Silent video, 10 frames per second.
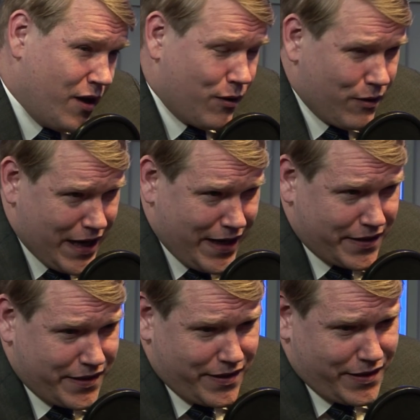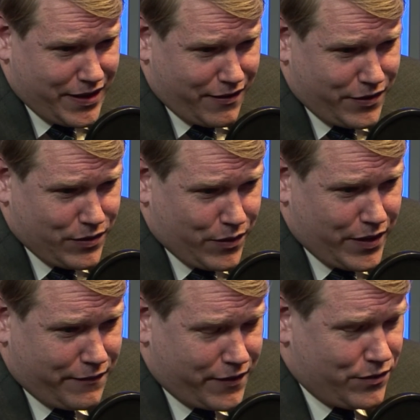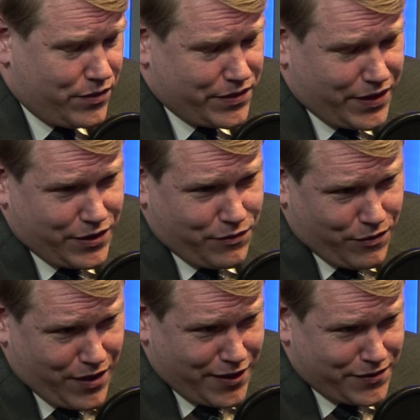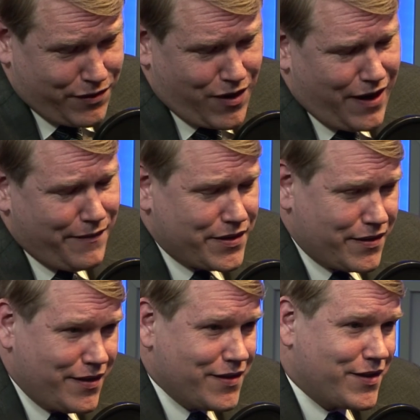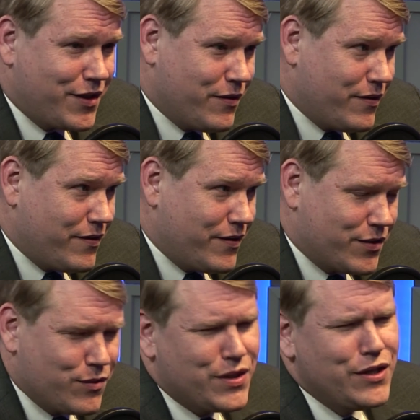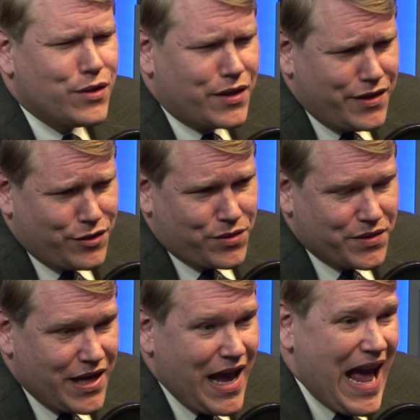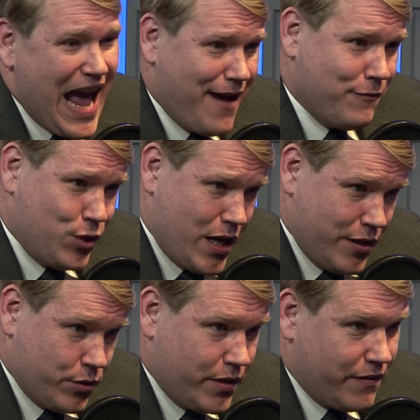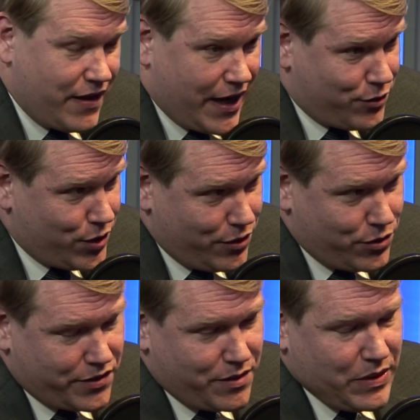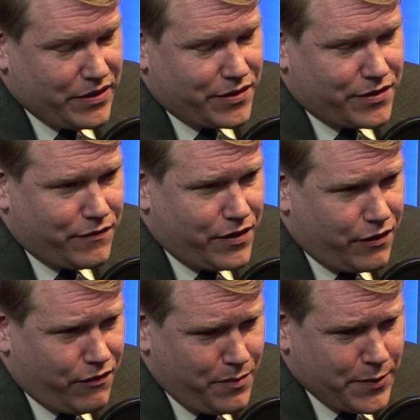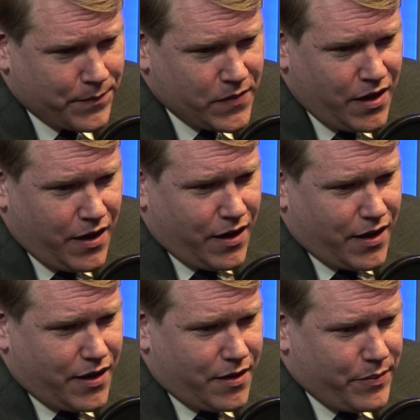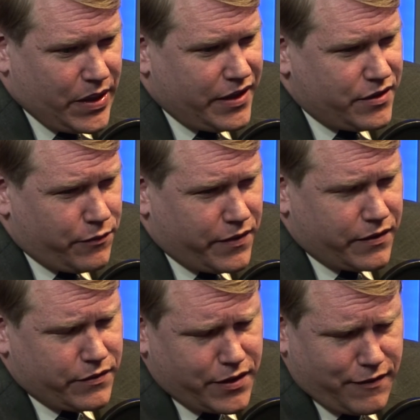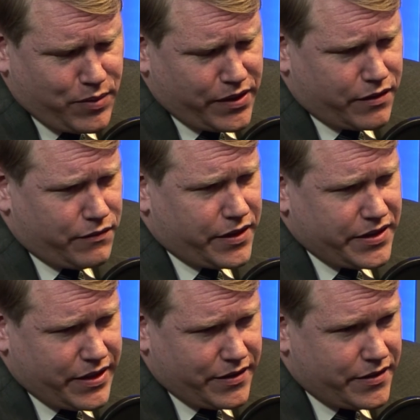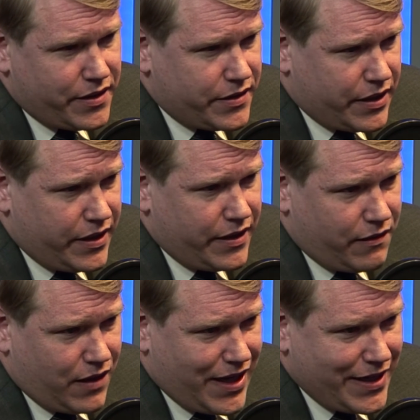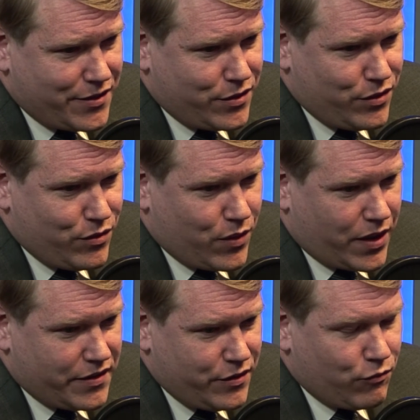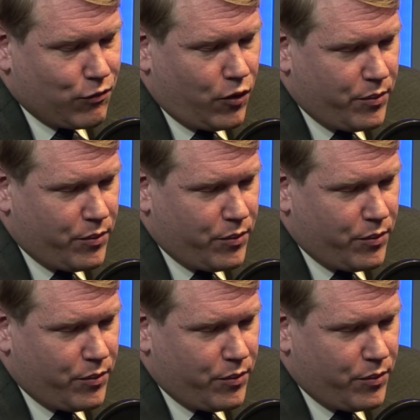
or annex the territory of countries like Ukraine. So obviously the strategic conditions have changed. That changes the basis of the agreement. But I don't think there's enough political consensus inside the alliance to roll